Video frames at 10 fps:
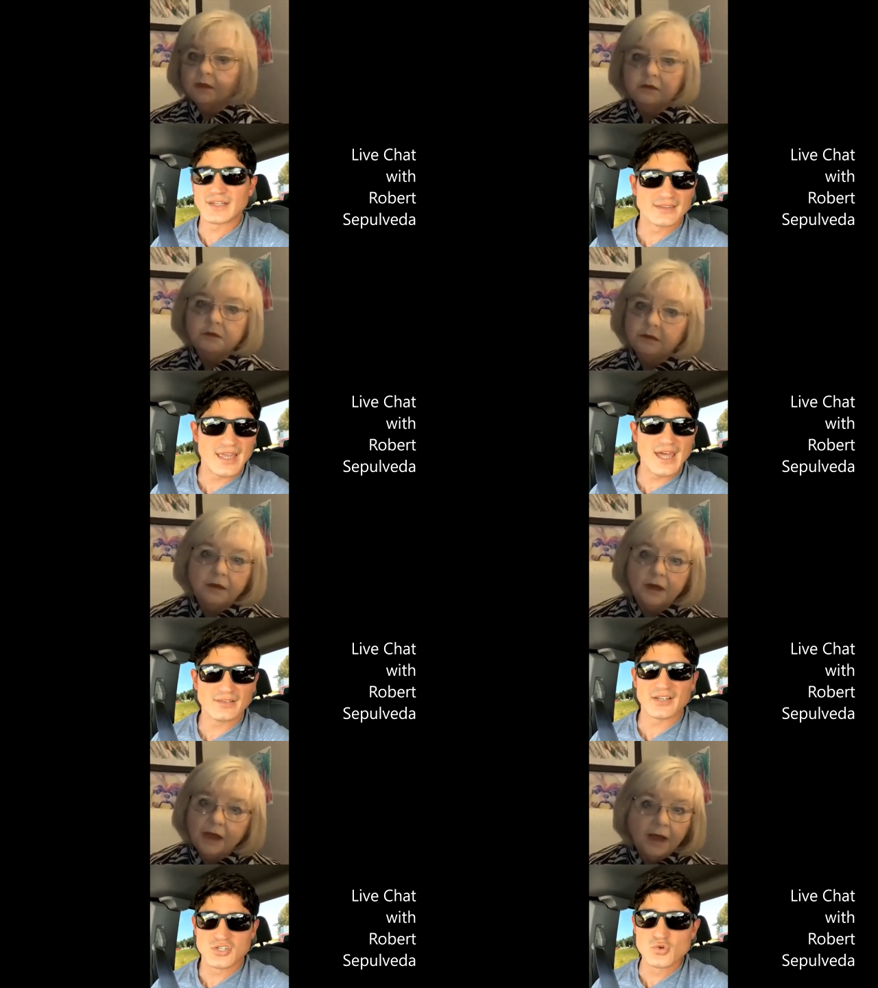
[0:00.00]
Speaker 1: Like, you
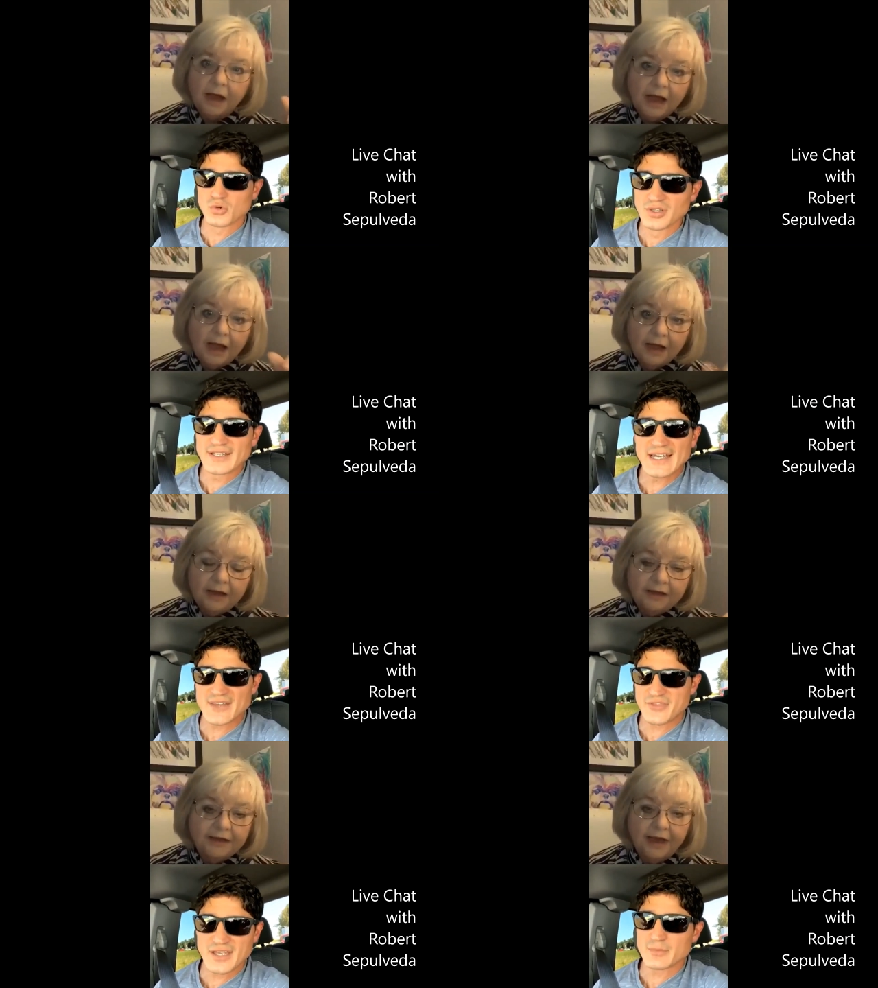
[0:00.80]
really got to think yeah. about
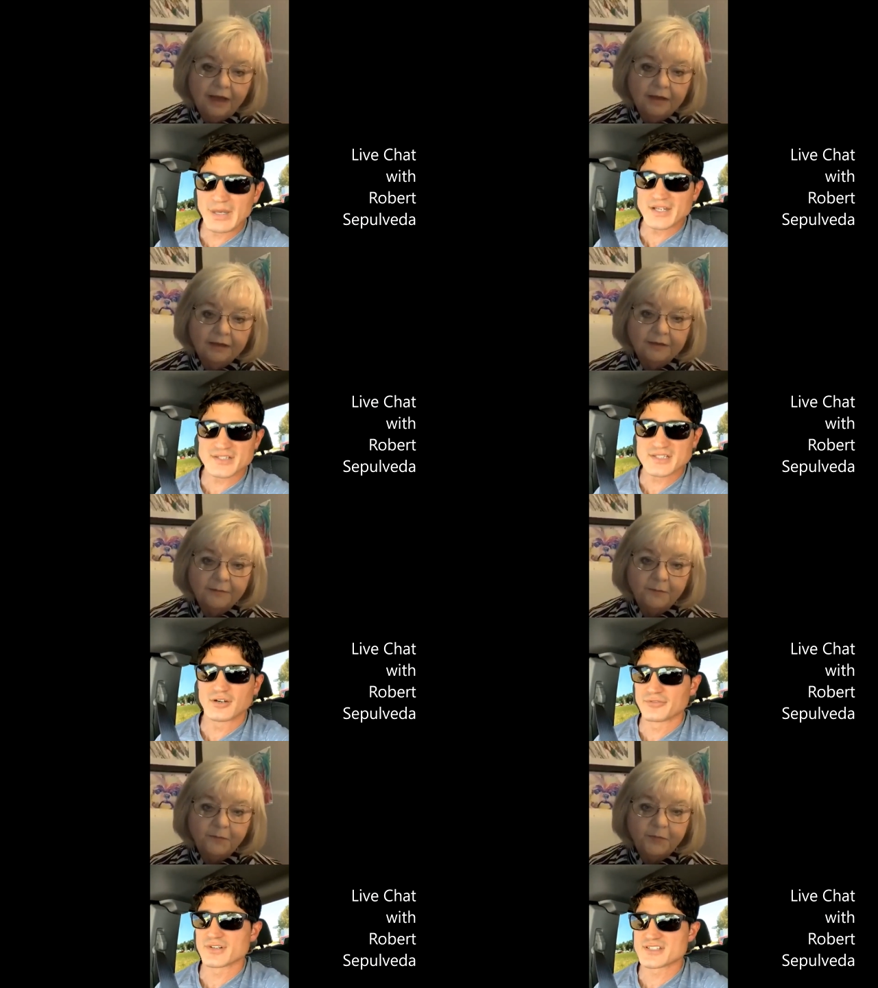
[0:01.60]
yourself for a
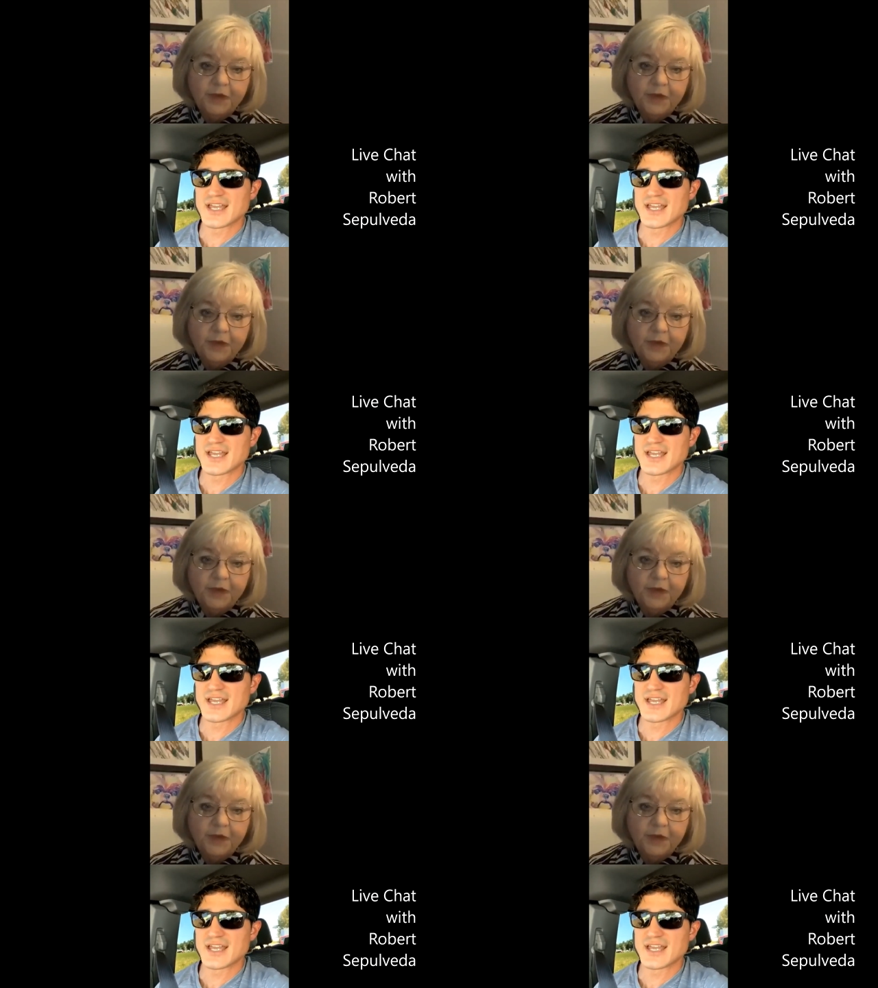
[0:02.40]
second.